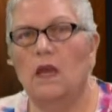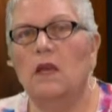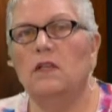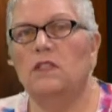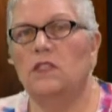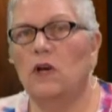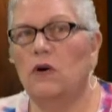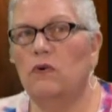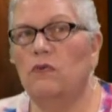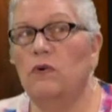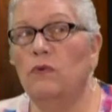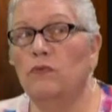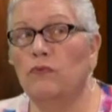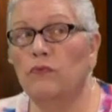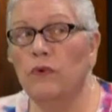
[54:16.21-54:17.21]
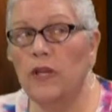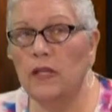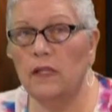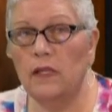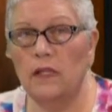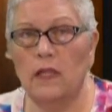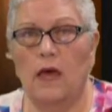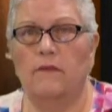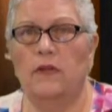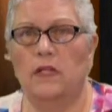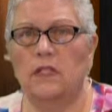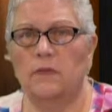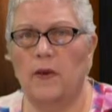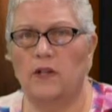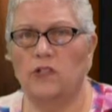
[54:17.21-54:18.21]
So we really love it,
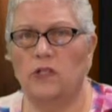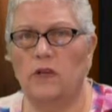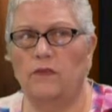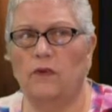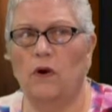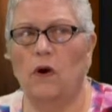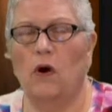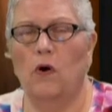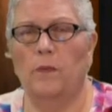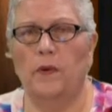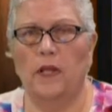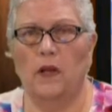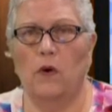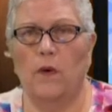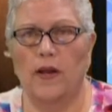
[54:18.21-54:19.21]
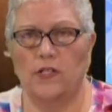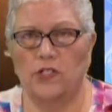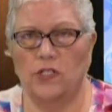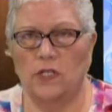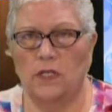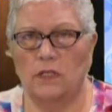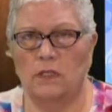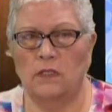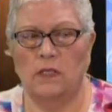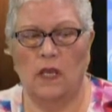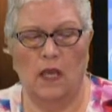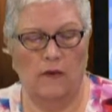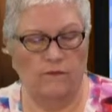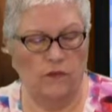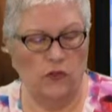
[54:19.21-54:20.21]
especially for our opening questions.
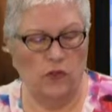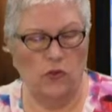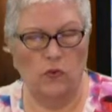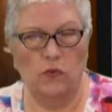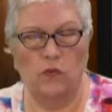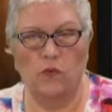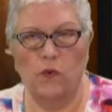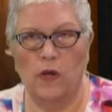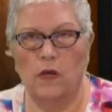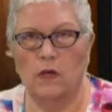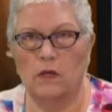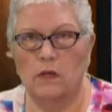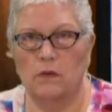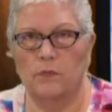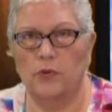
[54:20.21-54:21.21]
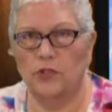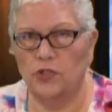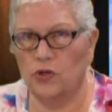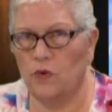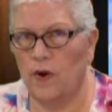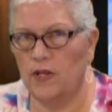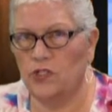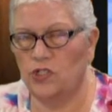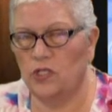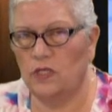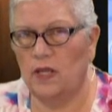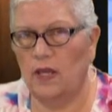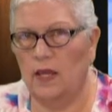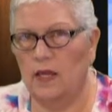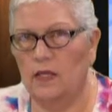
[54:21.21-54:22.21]
If you will put your question
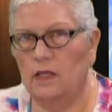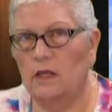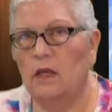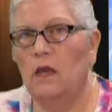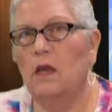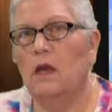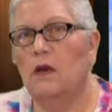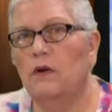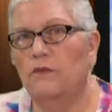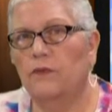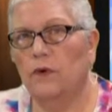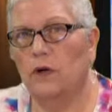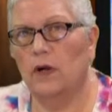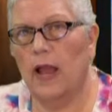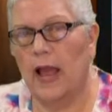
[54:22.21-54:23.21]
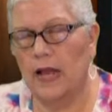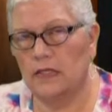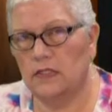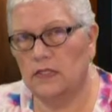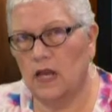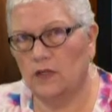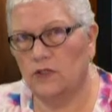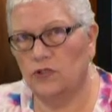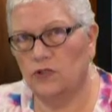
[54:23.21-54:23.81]
in for Ask Dr.